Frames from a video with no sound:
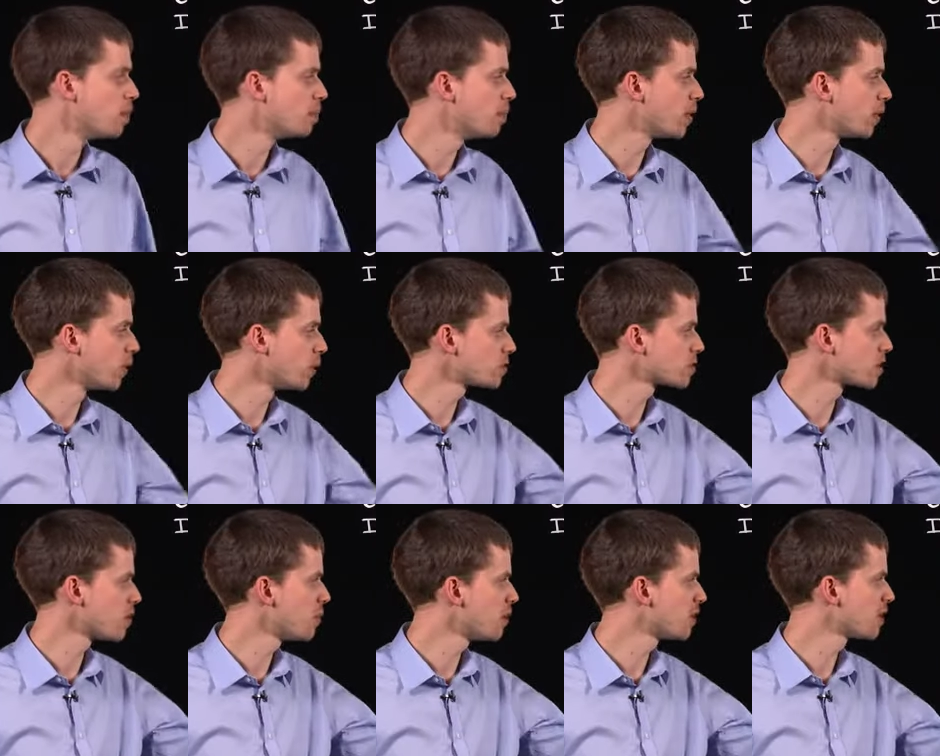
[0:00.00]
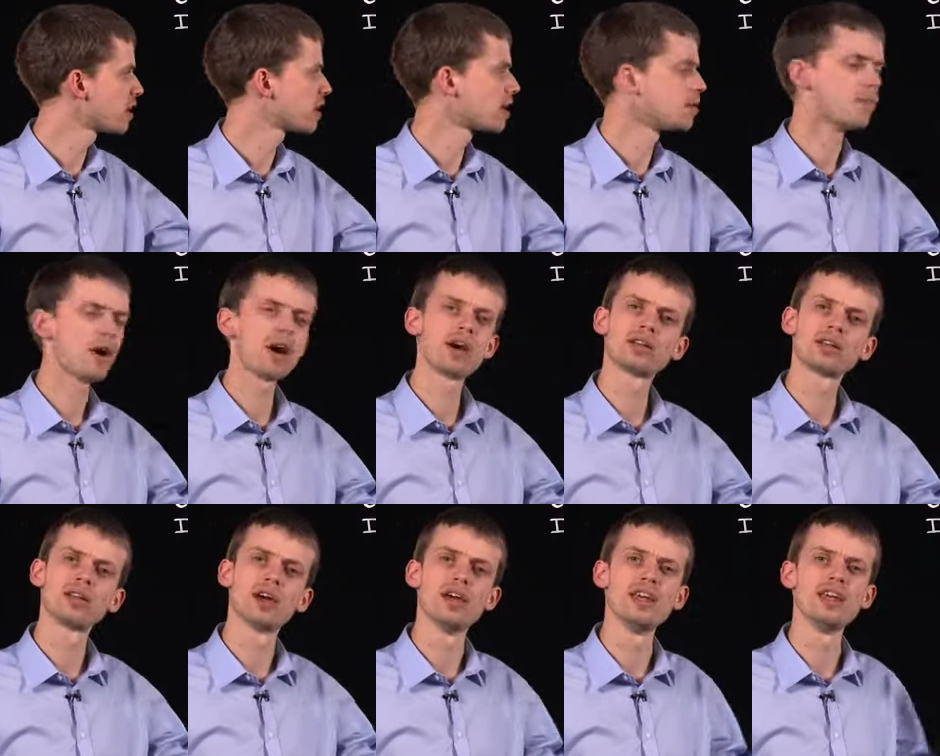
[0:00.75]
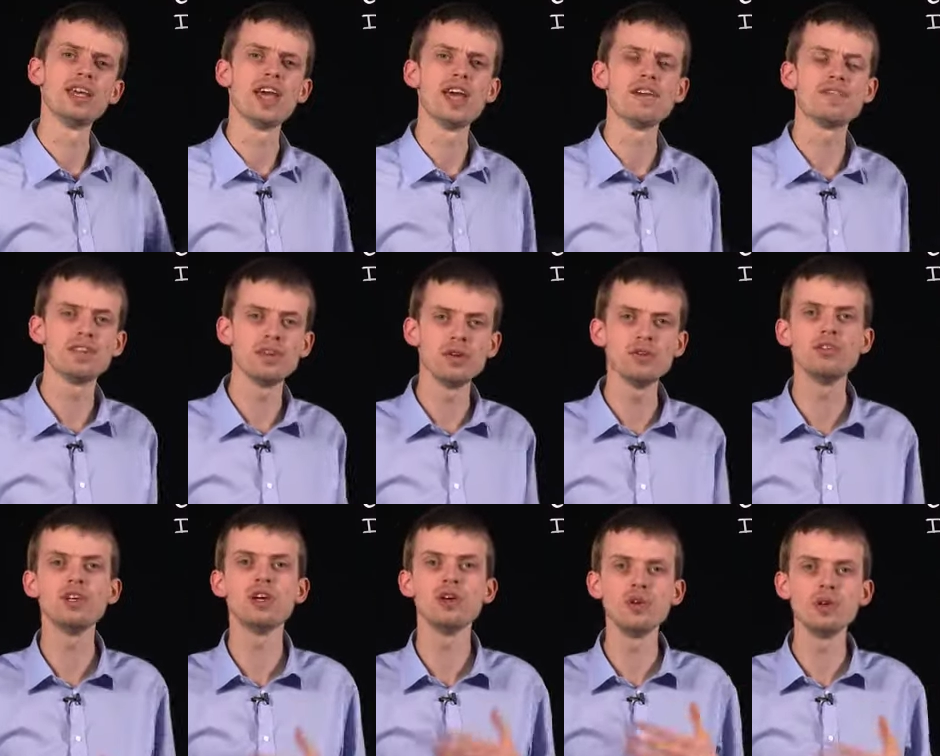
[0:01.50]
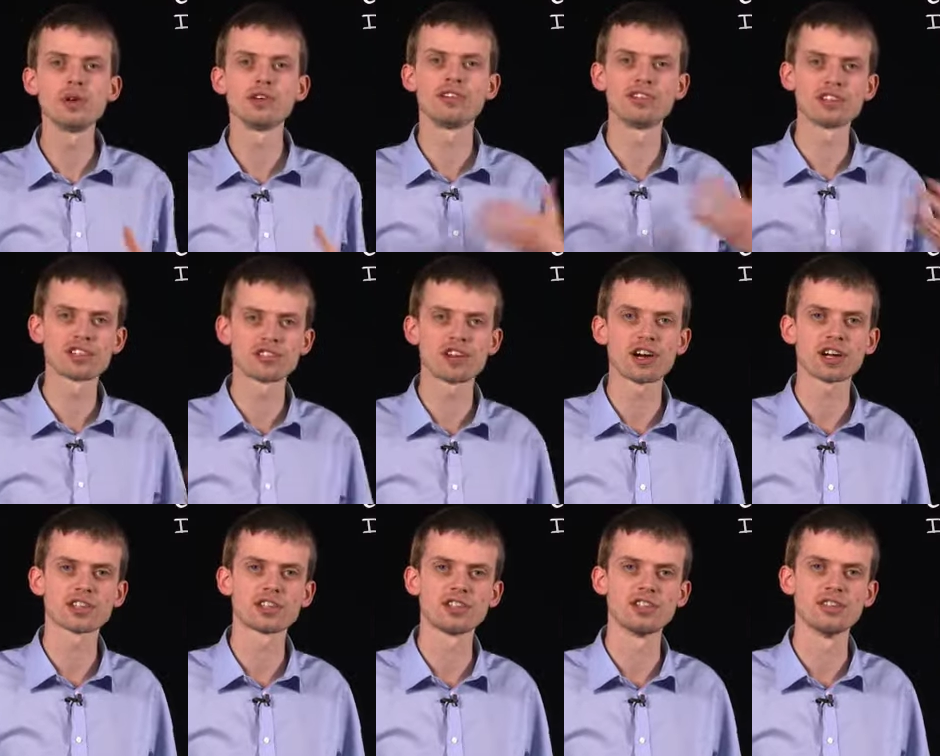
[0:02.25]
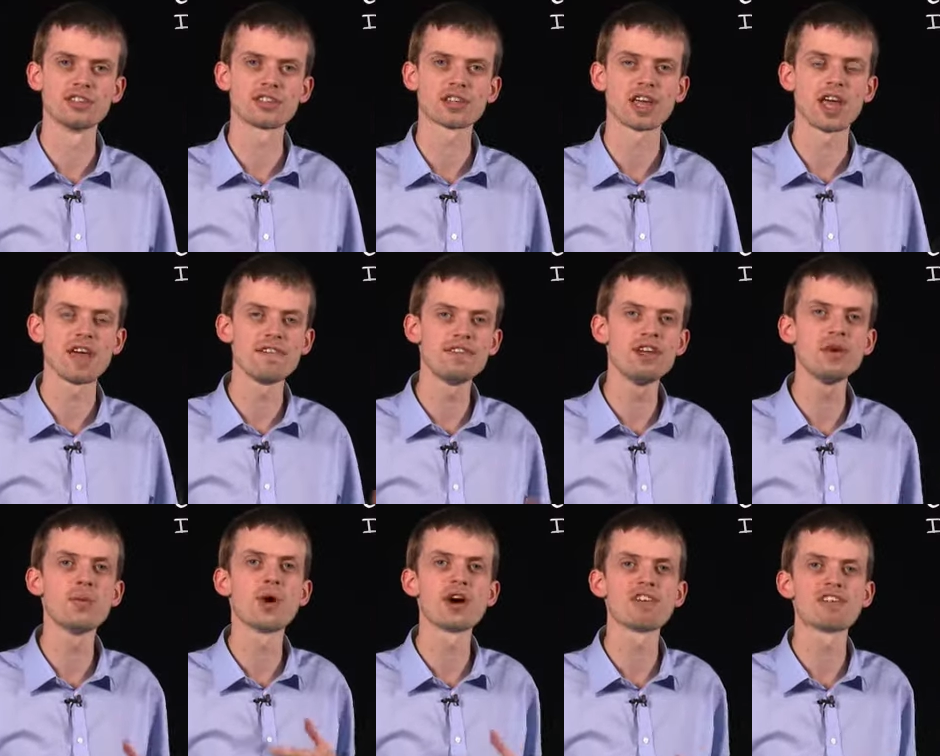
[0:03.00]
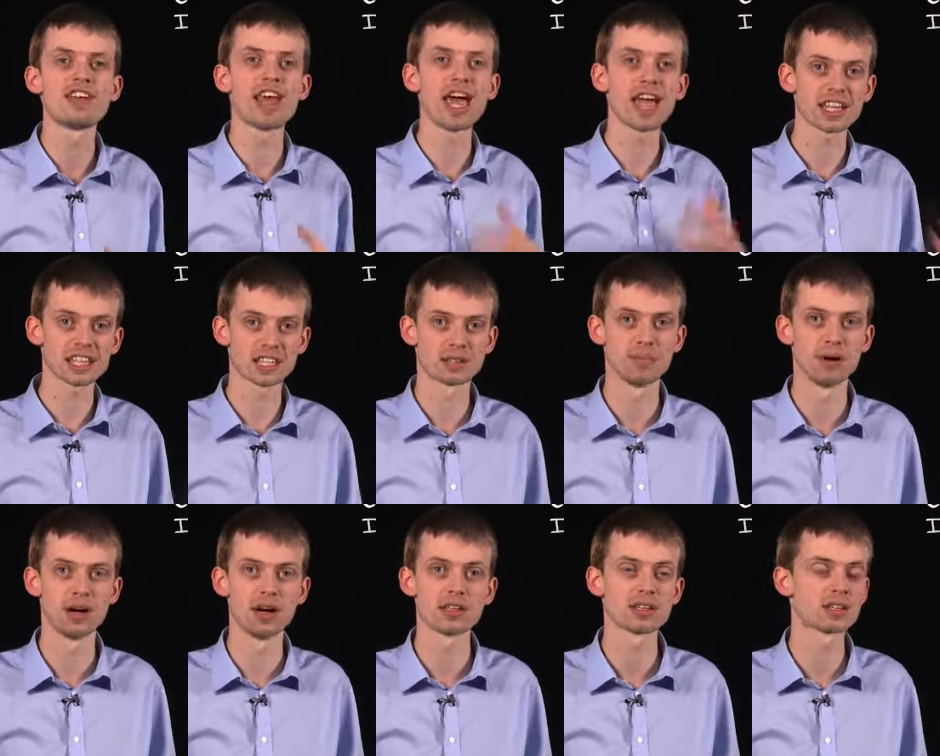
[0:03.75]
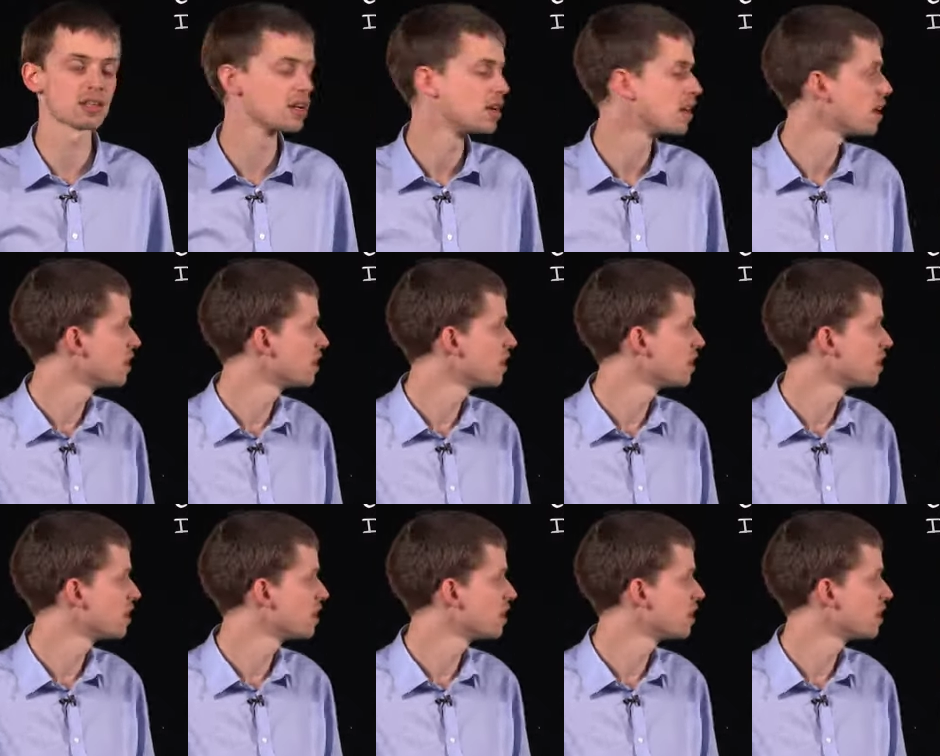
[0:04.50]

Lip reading: But also with the command line, if you knew your instructions, if you were an expert,